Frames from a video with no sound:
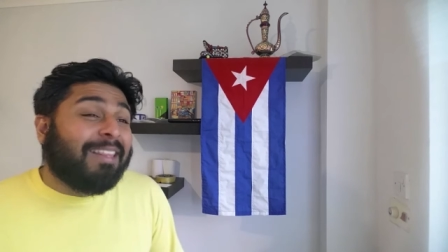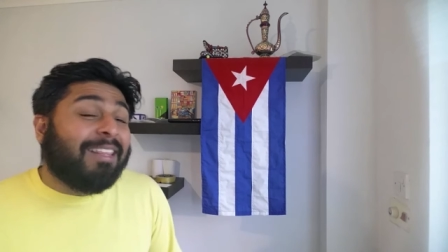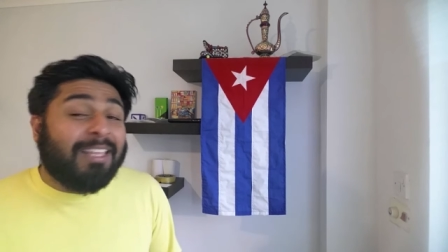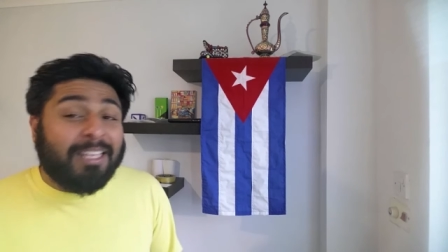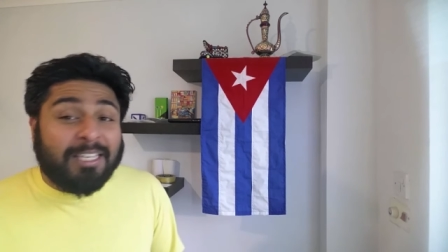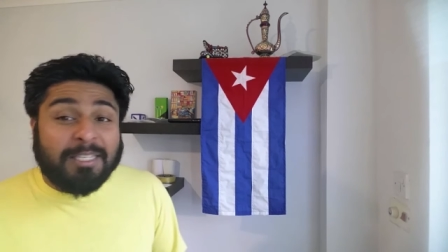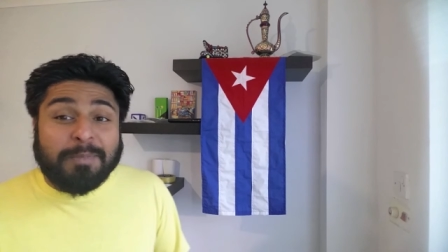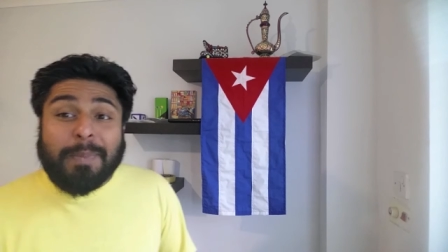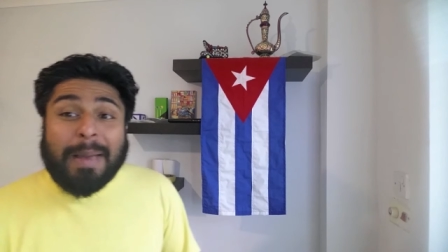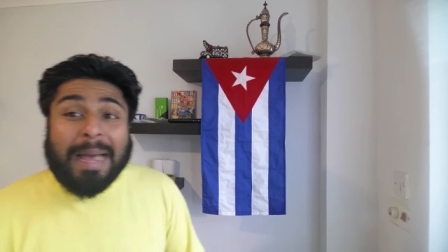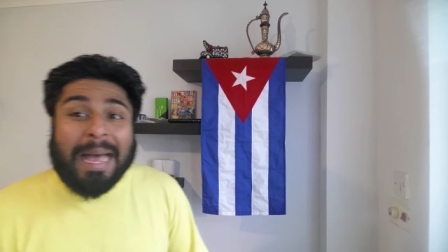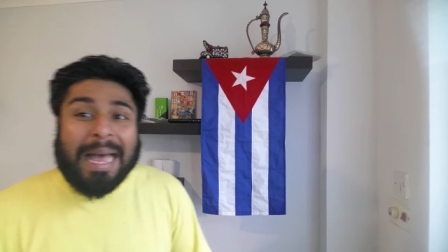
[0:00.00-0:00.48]

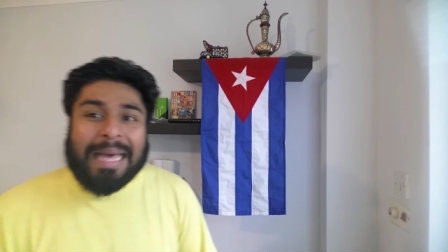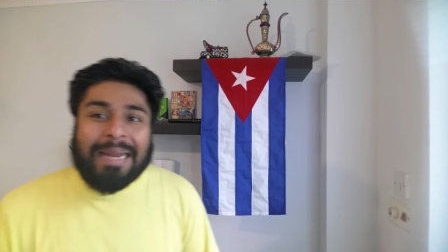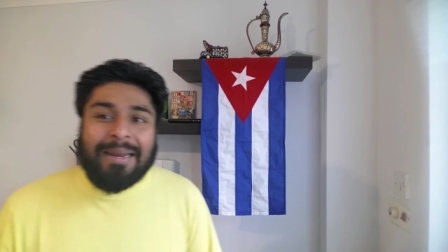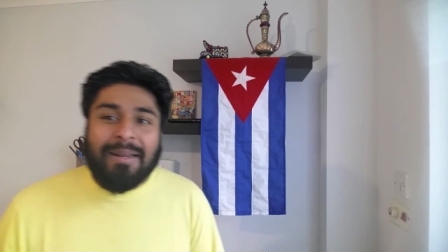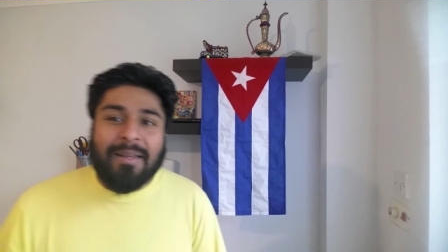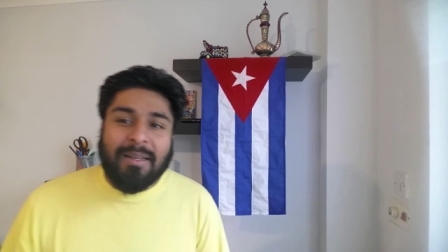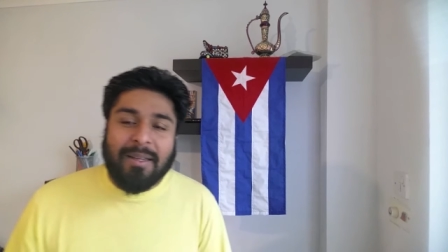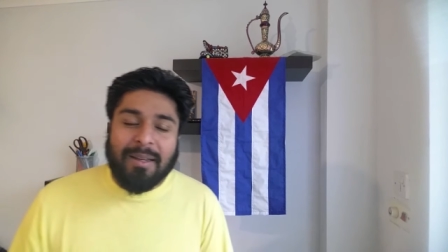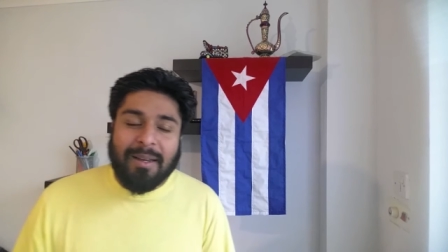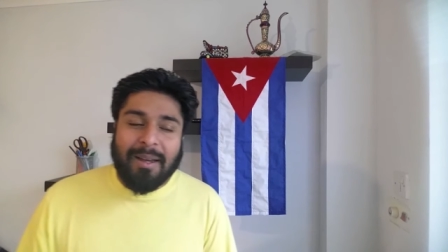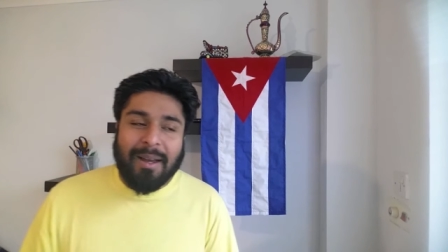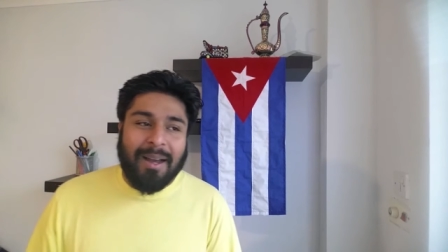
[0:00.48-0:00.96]
It's bad.
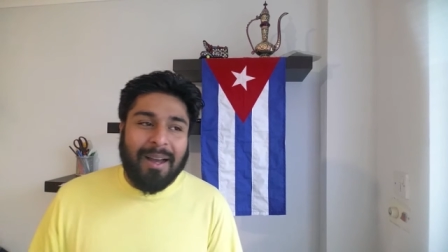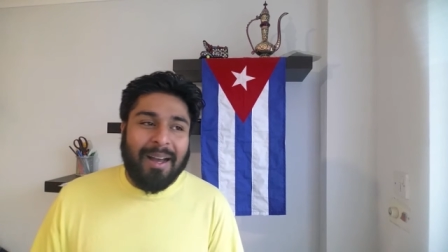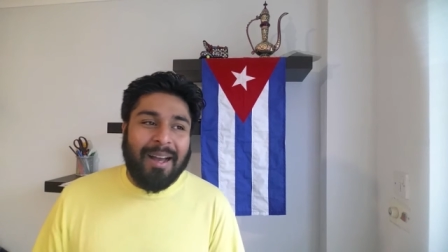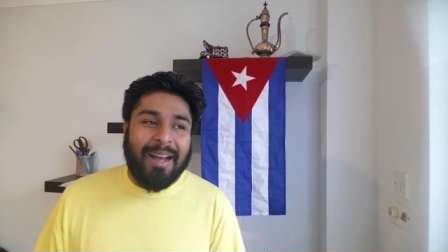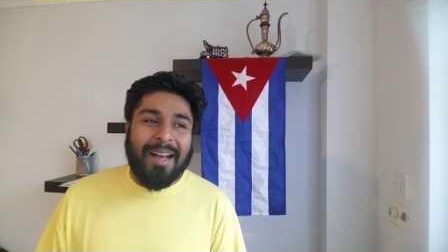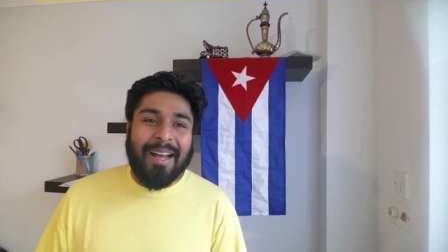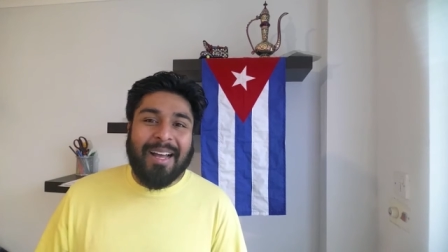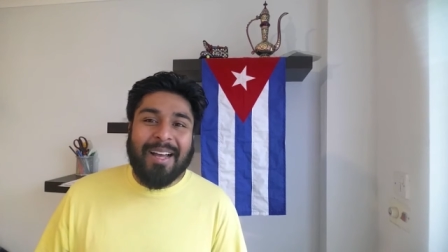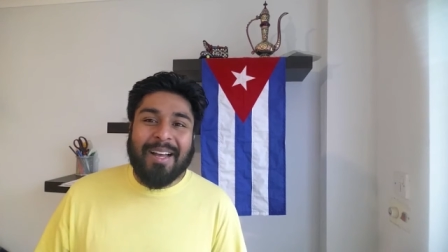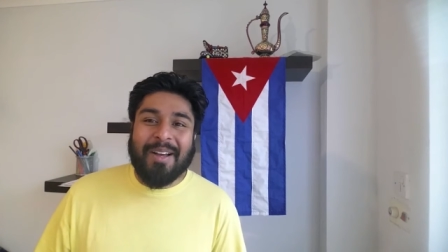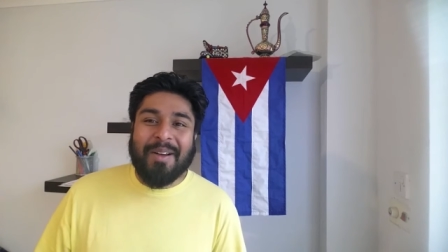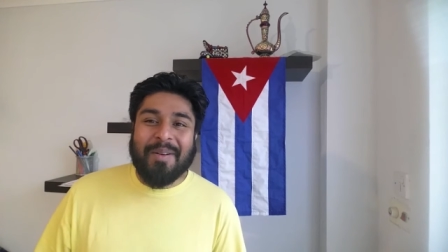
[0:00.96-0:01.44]

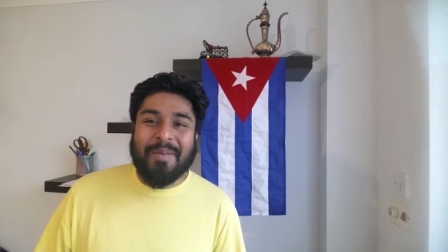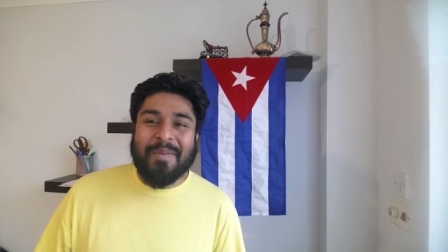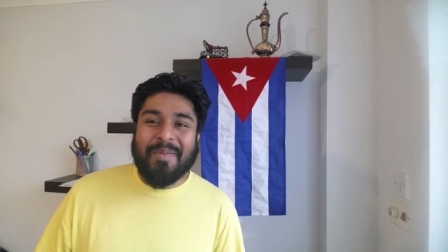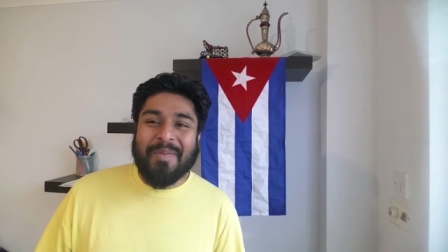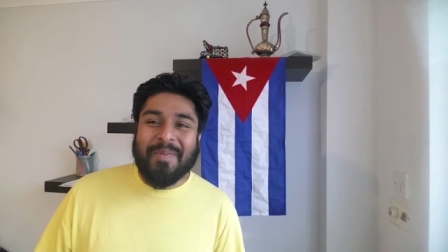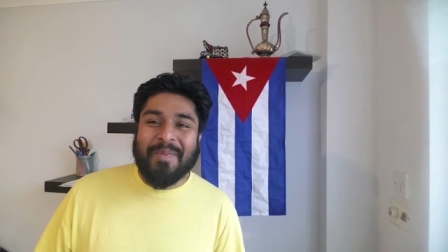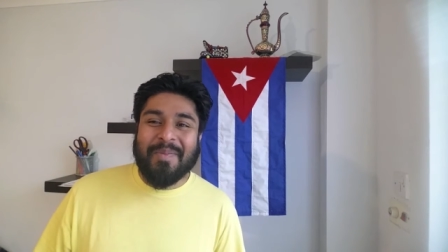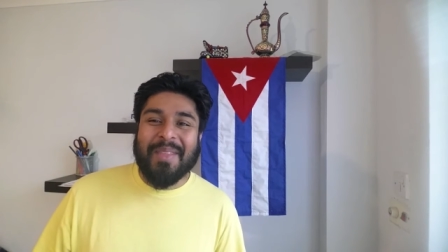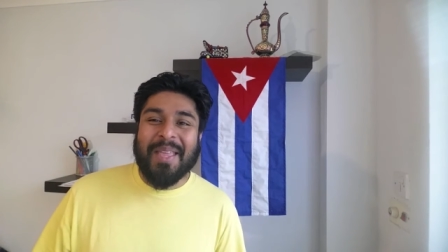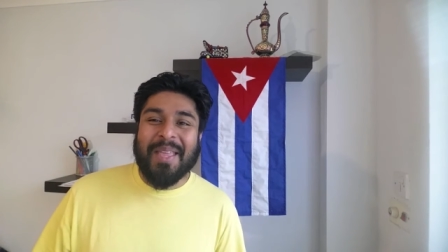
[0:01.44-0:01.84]
Um,